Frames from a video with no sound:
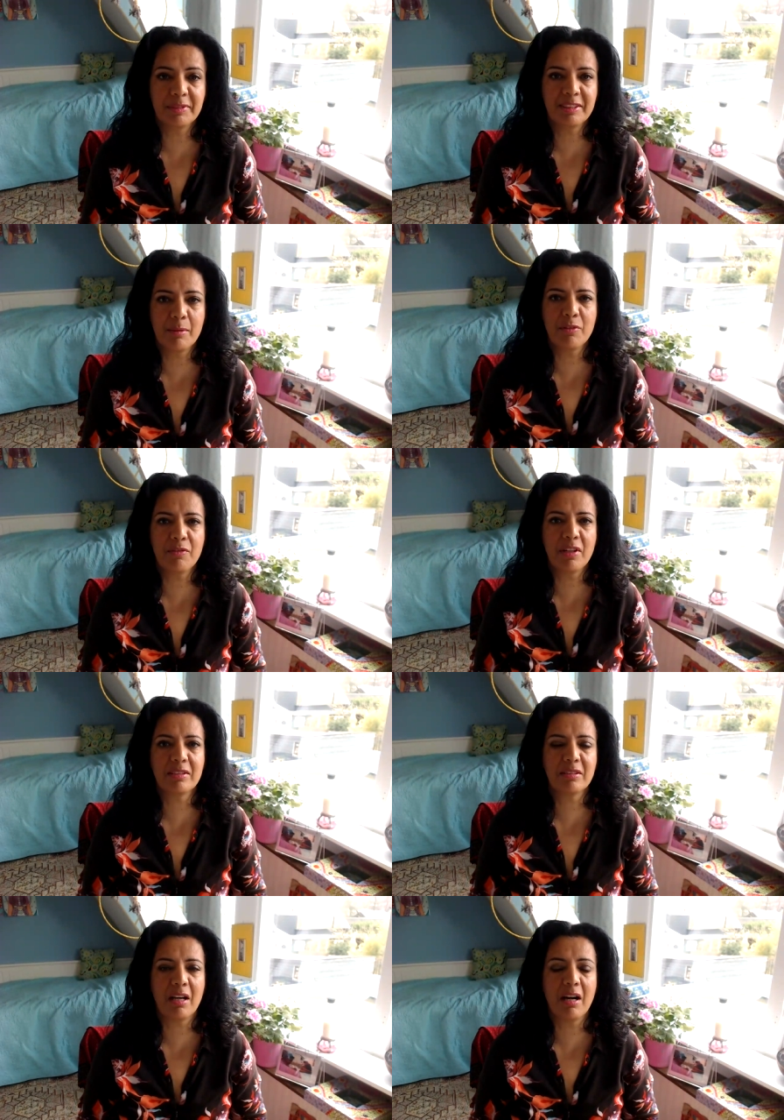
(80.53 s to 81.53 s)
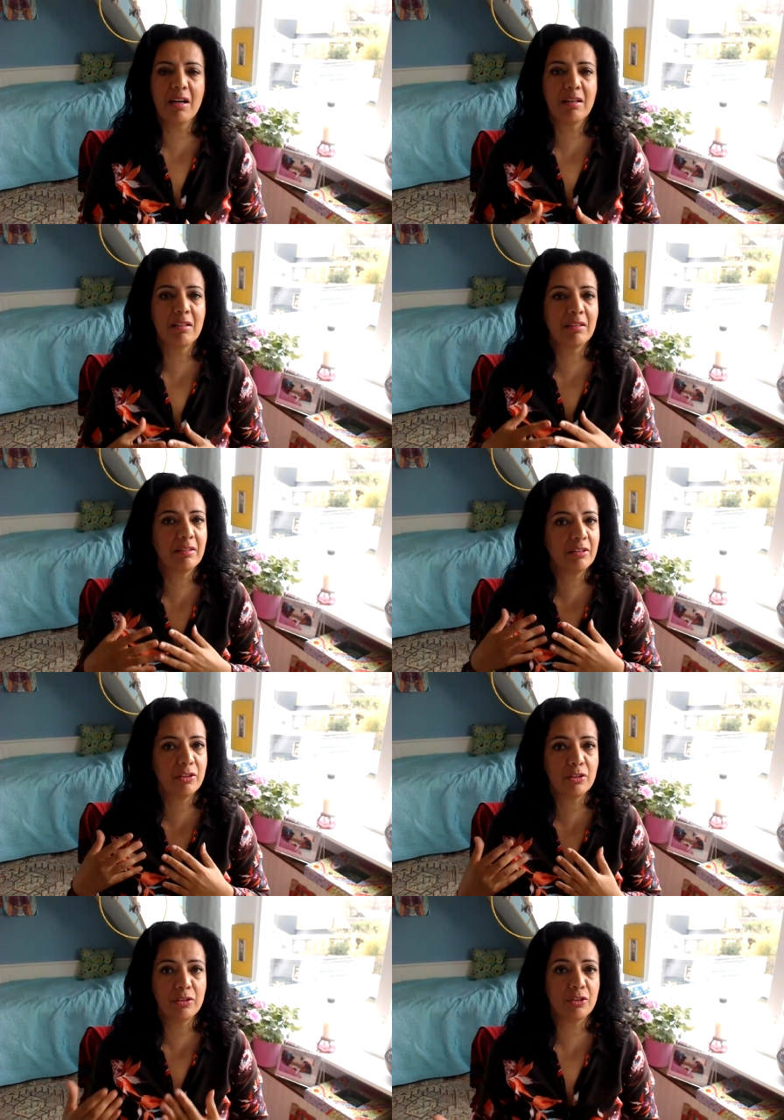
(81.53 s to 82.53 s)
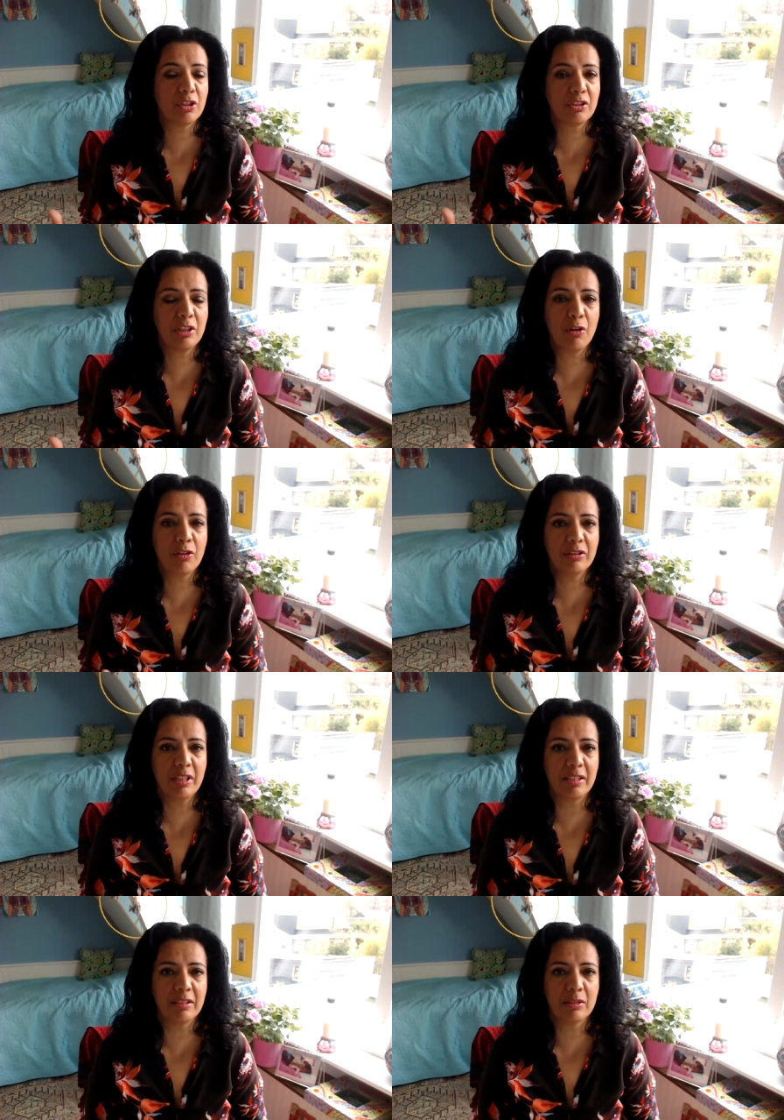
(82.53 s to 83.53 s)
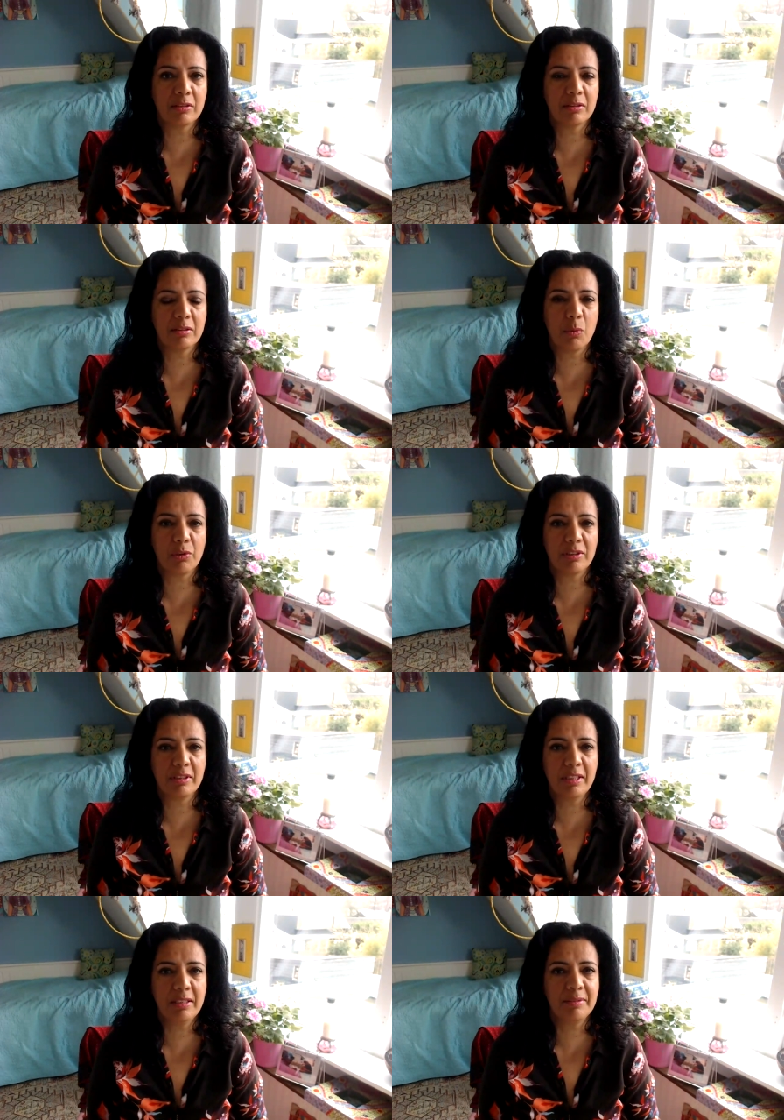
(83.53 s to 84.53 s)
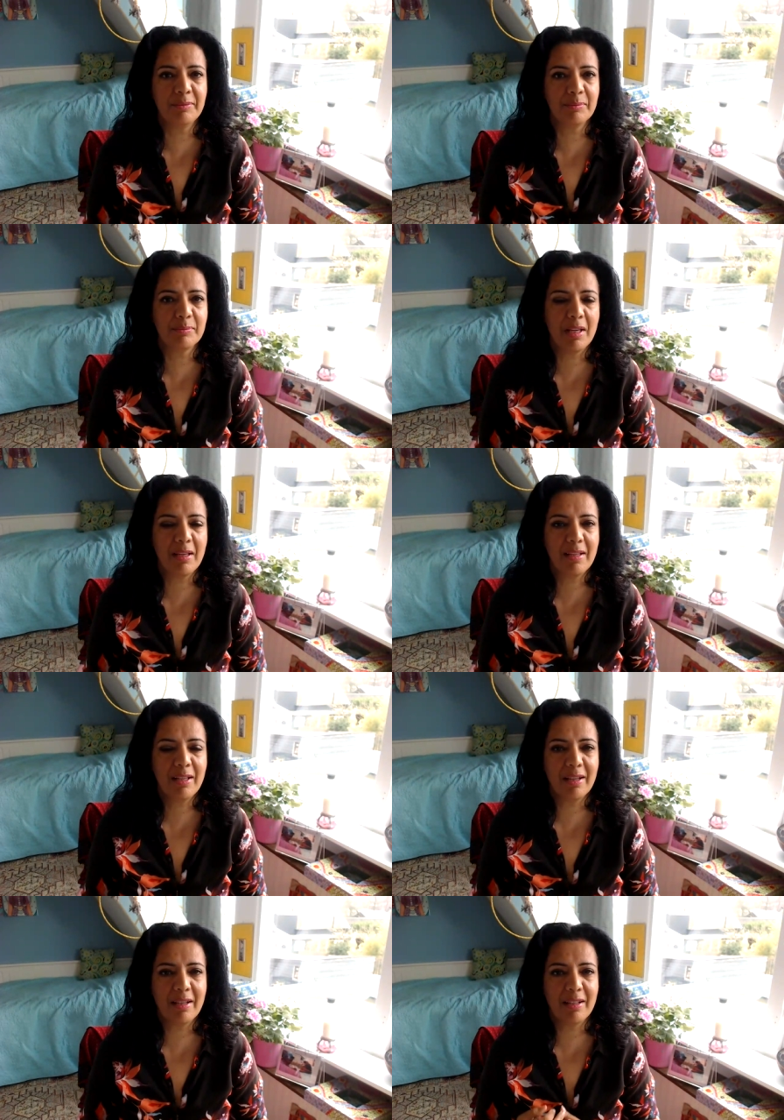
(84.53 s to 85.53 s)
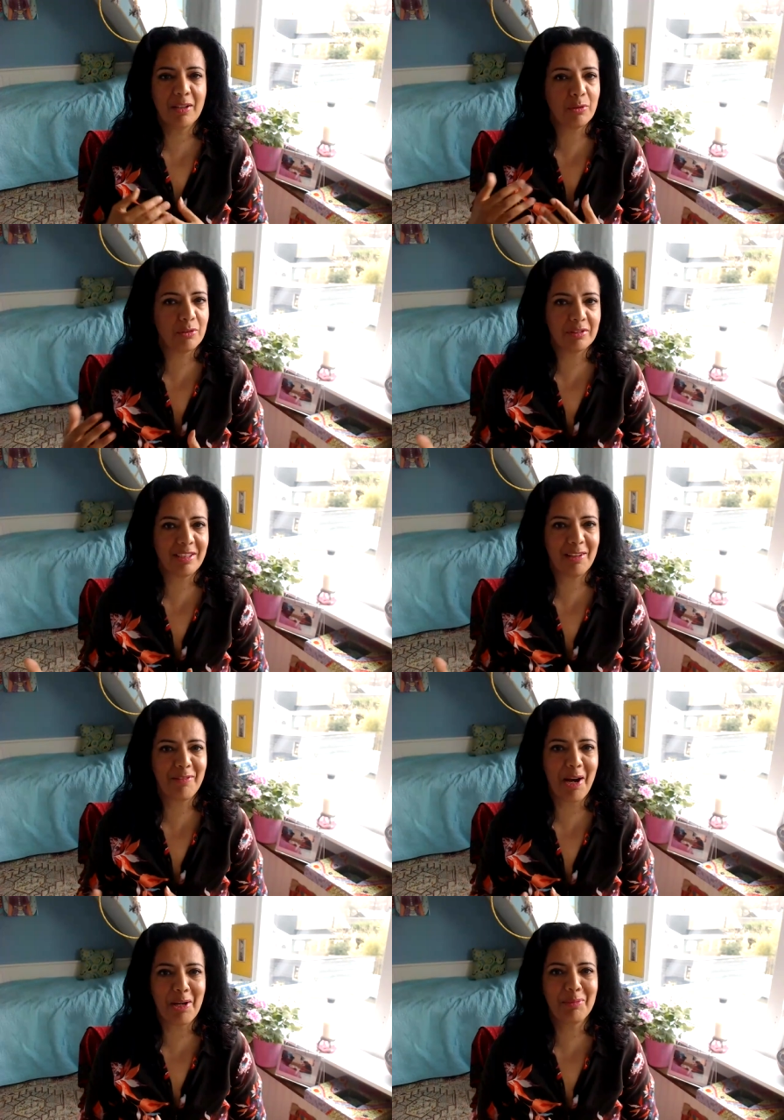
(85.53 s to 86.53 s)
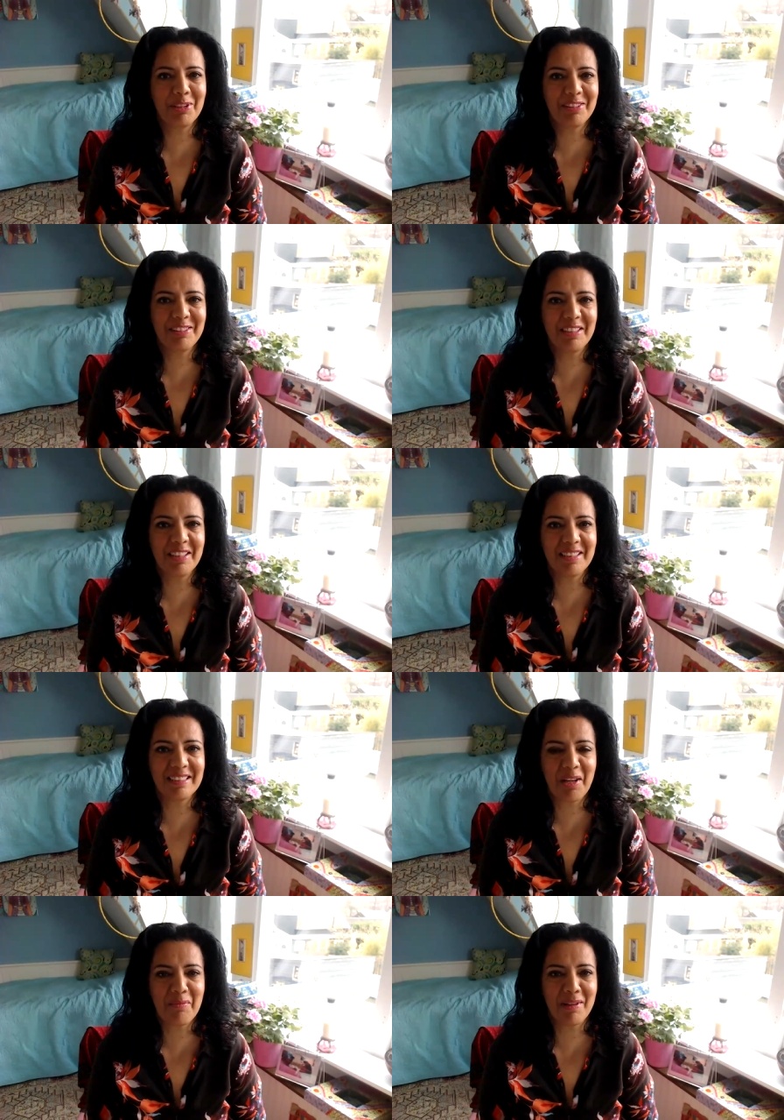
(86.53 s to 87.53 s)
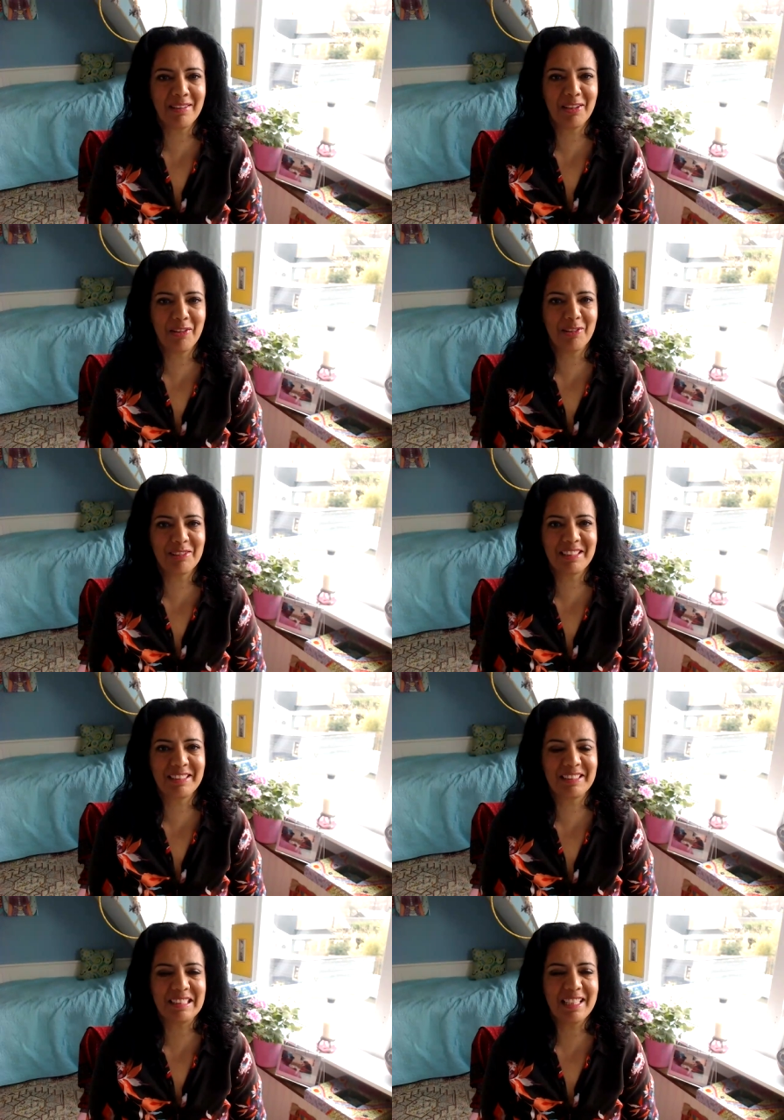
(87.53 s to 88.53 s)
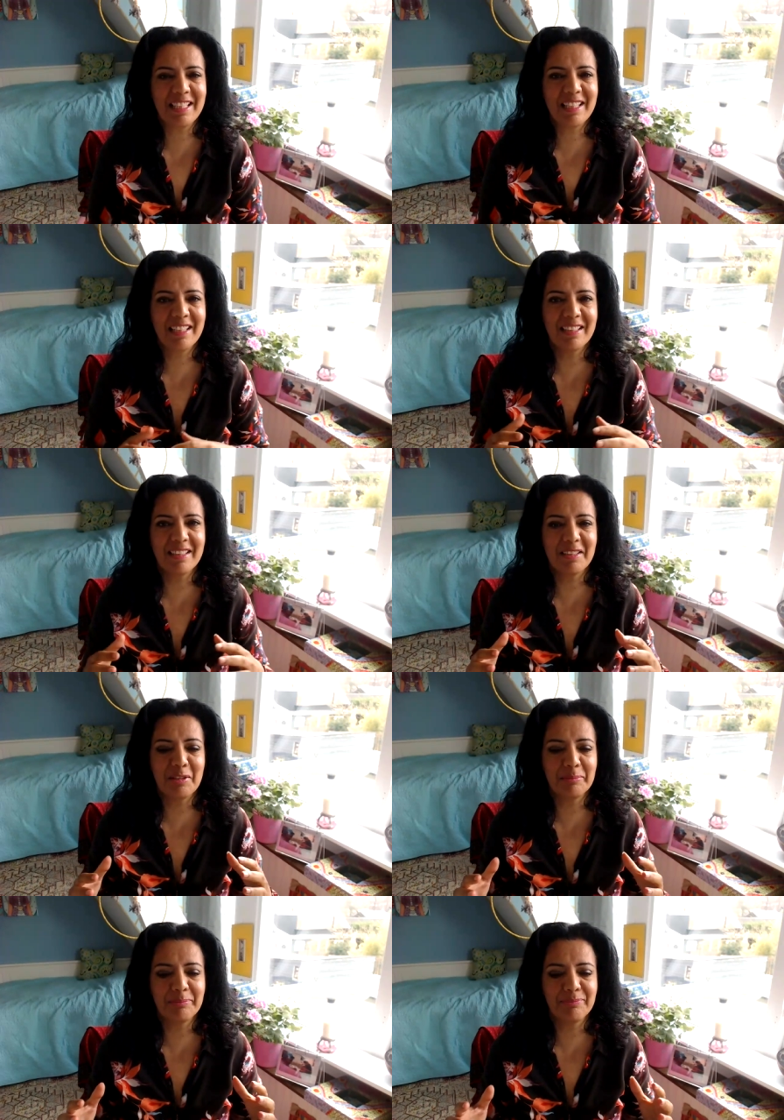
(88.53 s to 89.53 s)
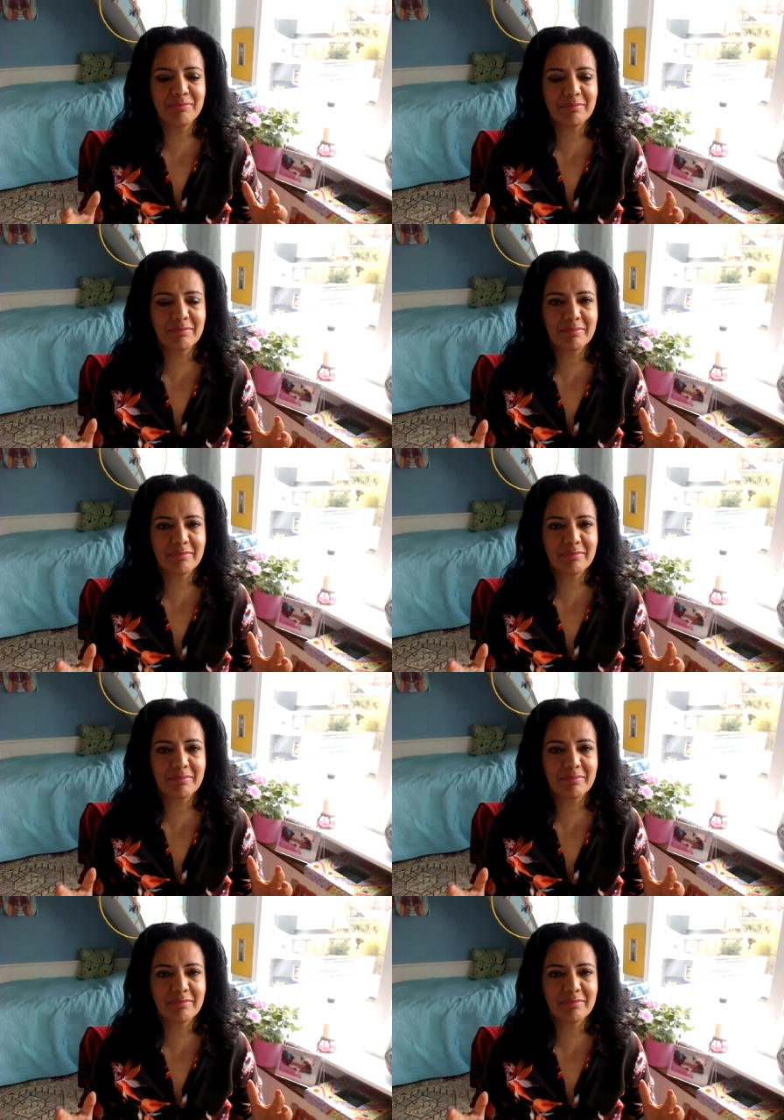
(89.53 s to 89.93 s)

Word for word: Some of us are just locked in quarantine uh, or self harbor, as Amanda calls it. Um,